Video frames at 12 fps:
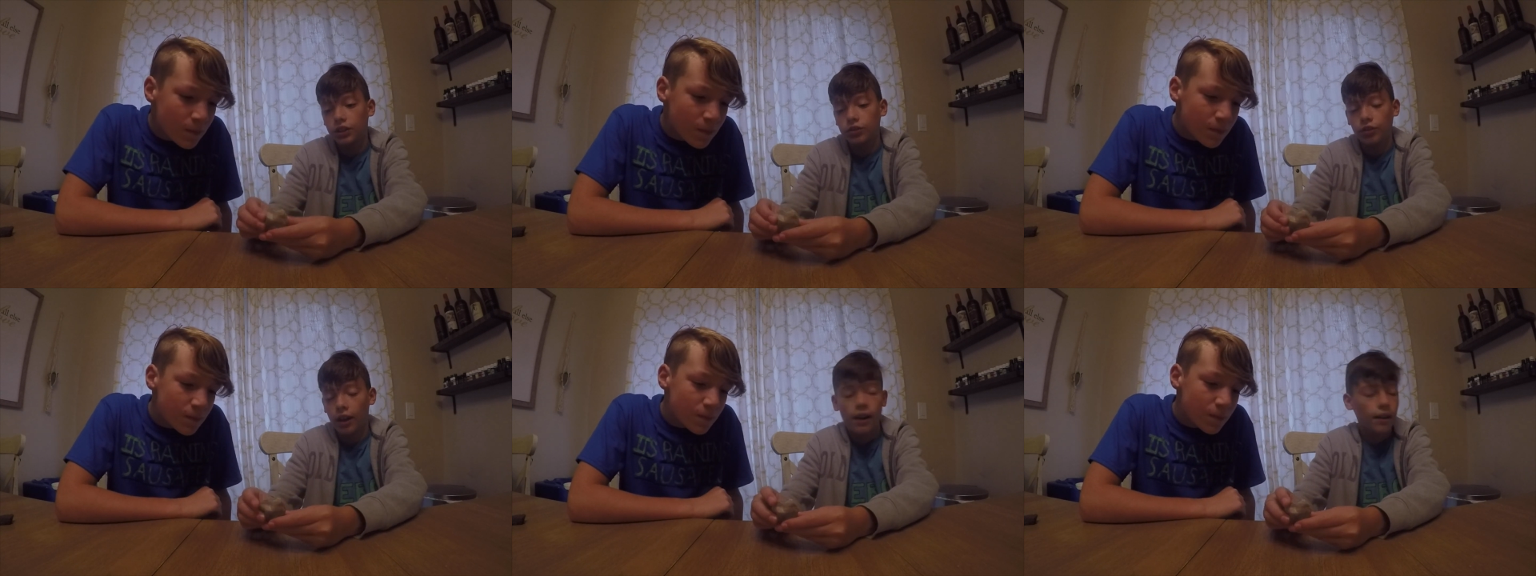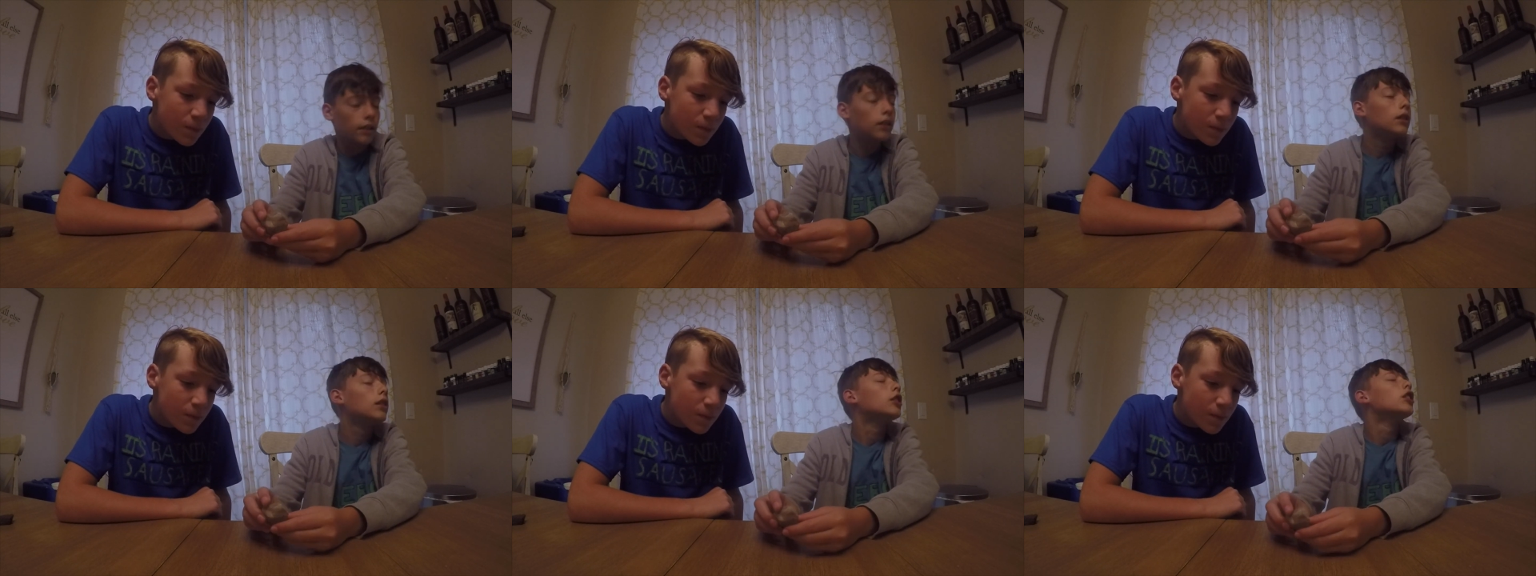Speaker 1: Straight.
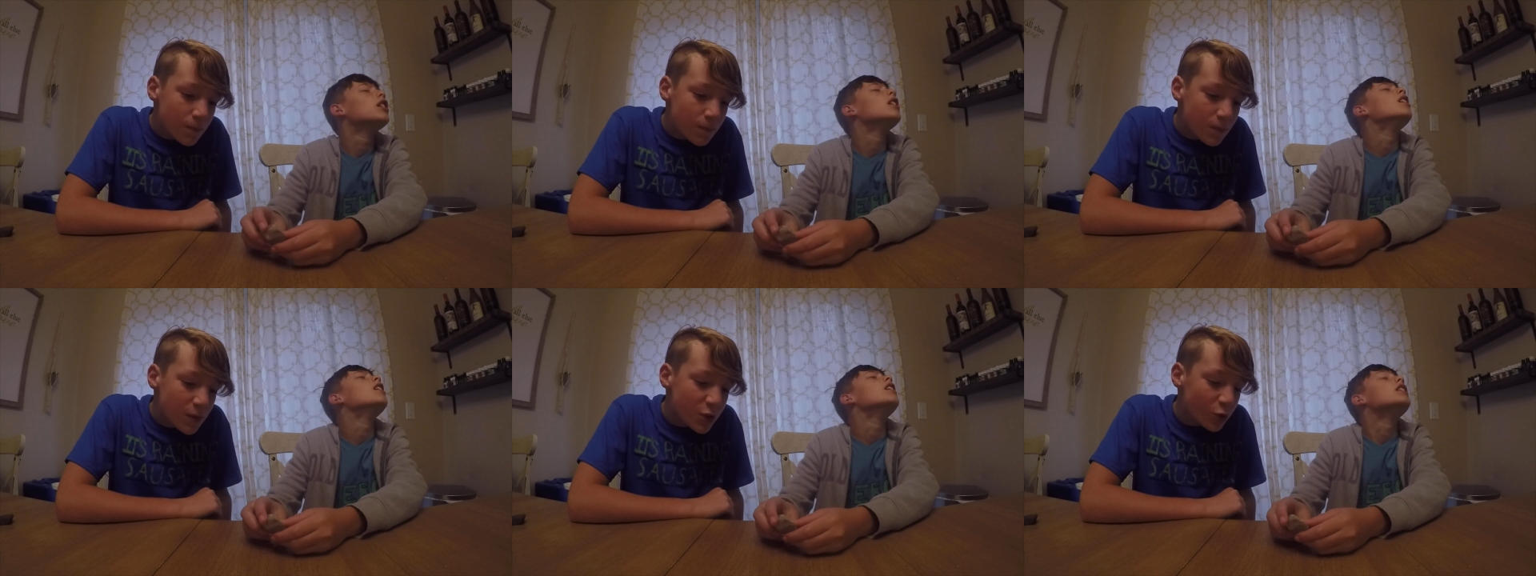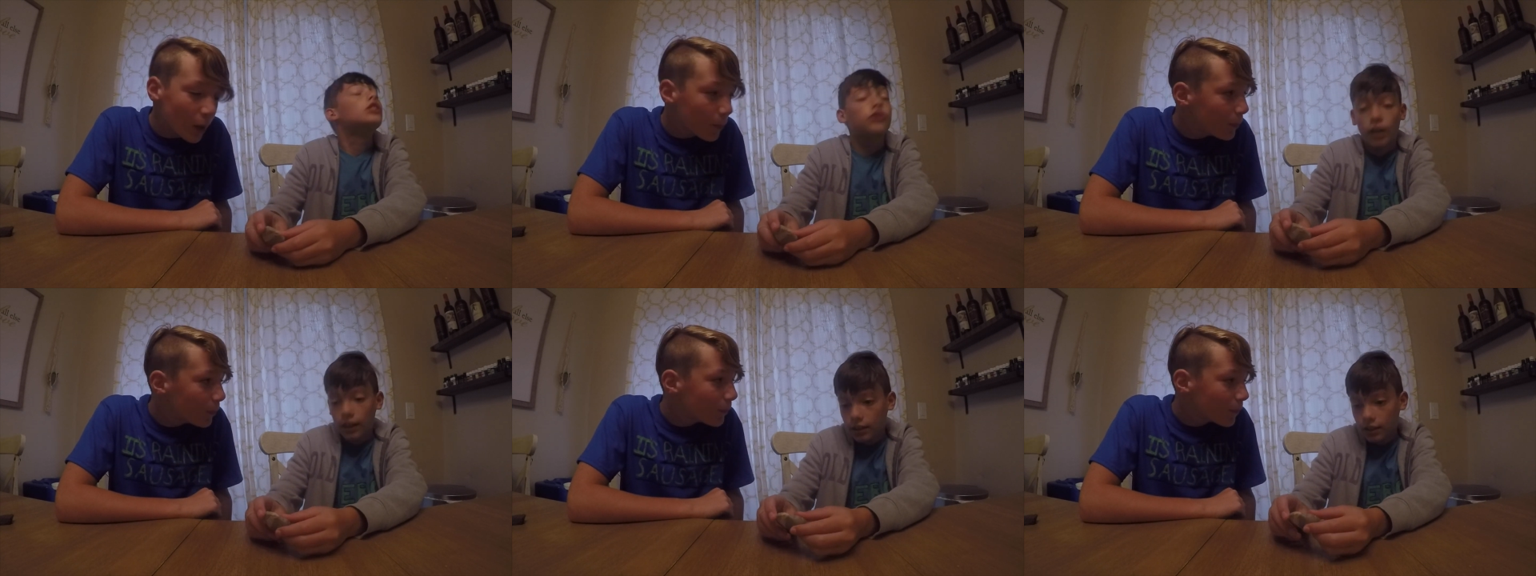Straight. Straight